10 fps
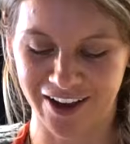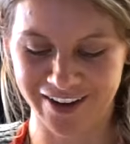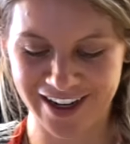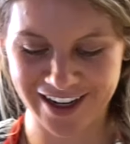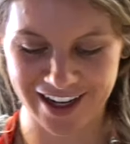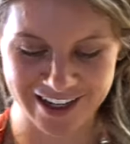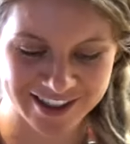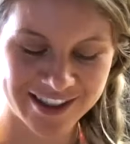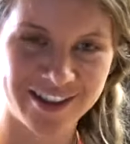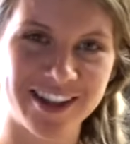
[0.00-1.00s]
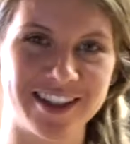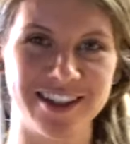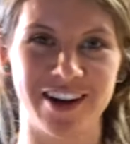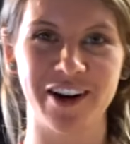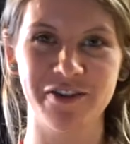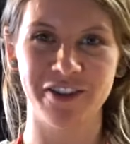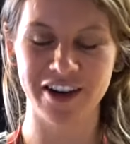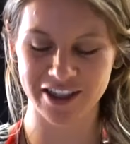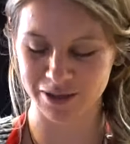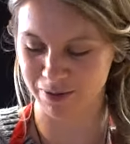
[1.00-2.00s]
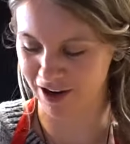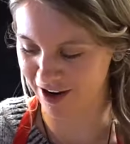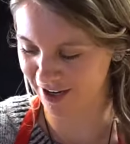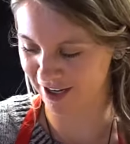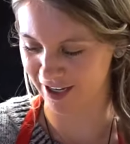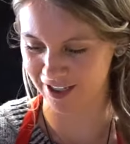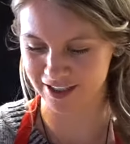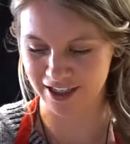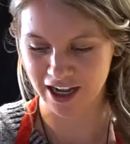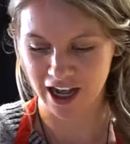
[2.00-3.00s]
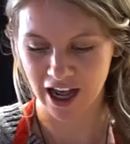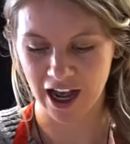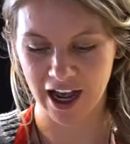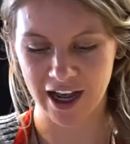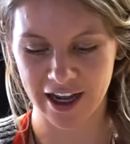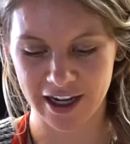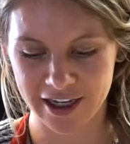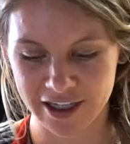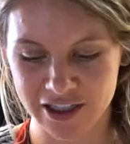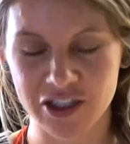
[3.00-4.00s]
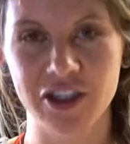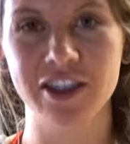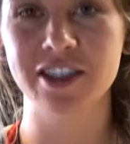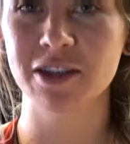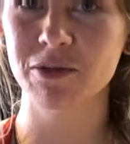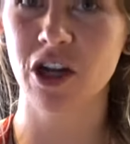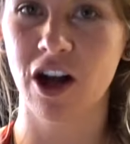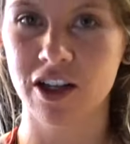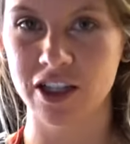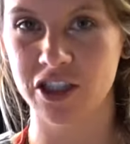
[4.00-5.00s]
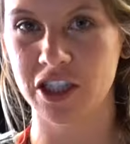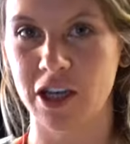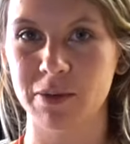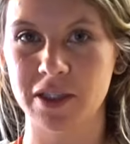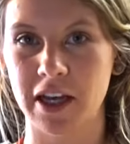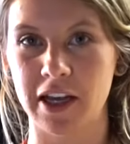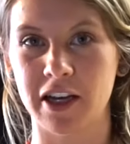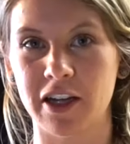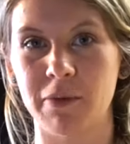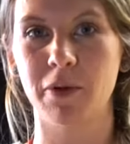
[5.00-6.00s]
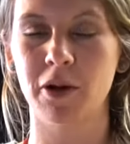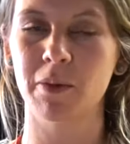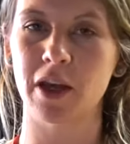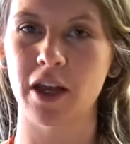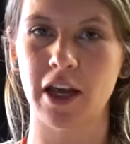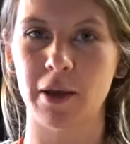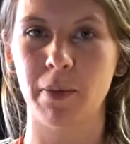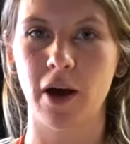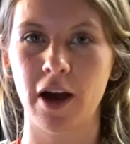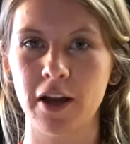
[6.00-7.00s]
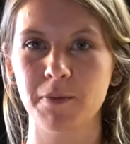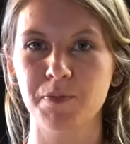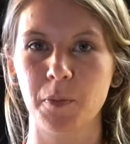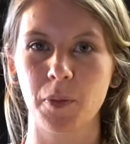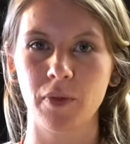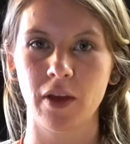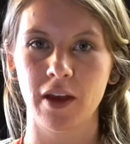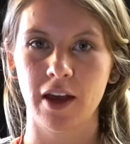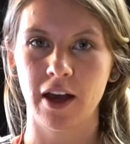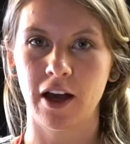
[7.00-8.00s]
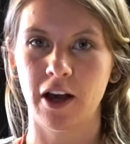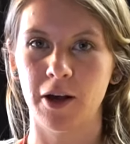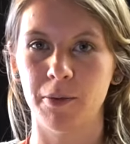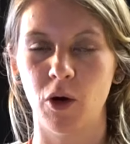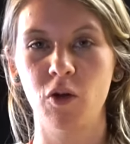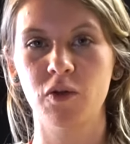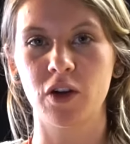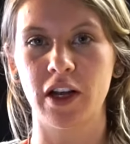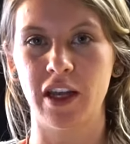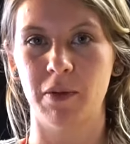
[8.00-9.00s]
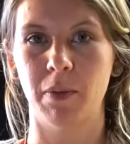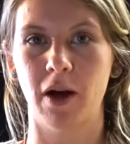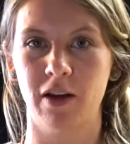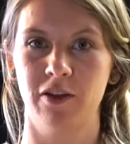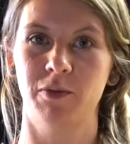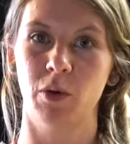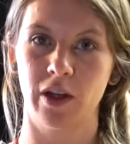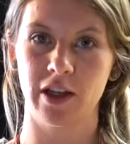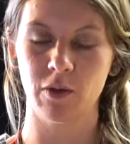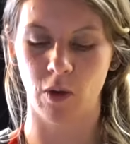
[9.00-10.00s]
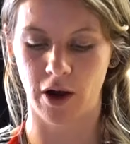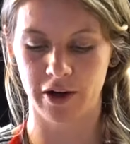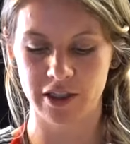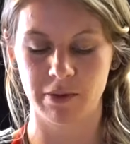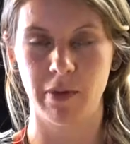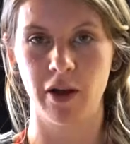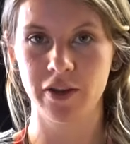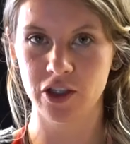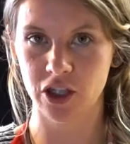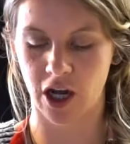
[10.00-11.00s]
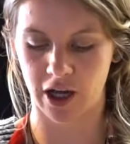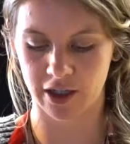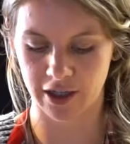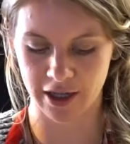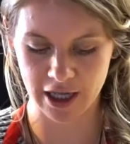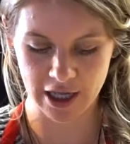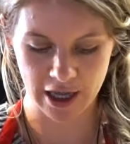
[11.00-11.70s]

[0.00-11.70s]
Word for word: Okay guys, so this is our finished product. I took some chocolate chips and I put them in a pot um, over a pot of boiling water to melt the chocolate.